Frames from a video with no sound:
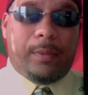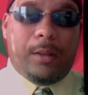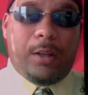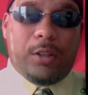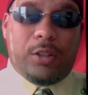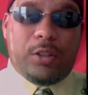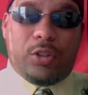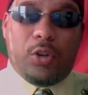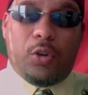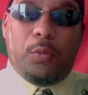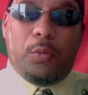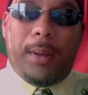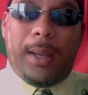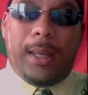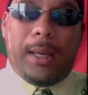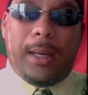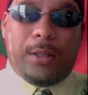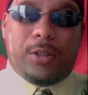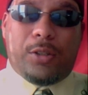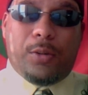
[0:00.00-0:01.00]
There's two
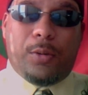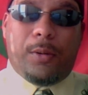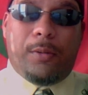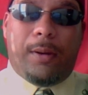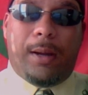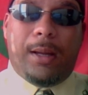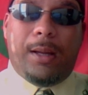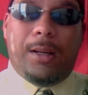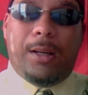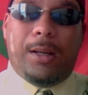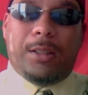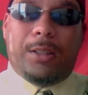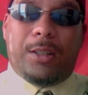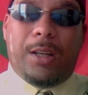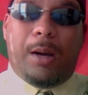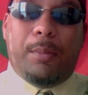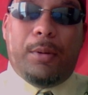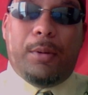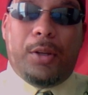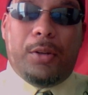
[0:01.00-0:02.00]
meanings to it, right? A
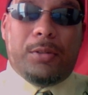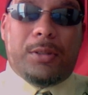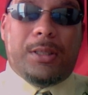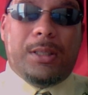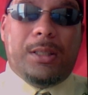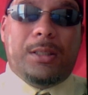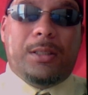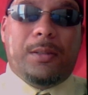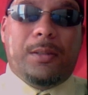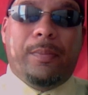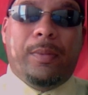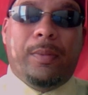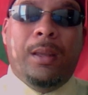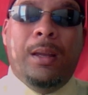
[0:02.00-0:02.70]
double usage.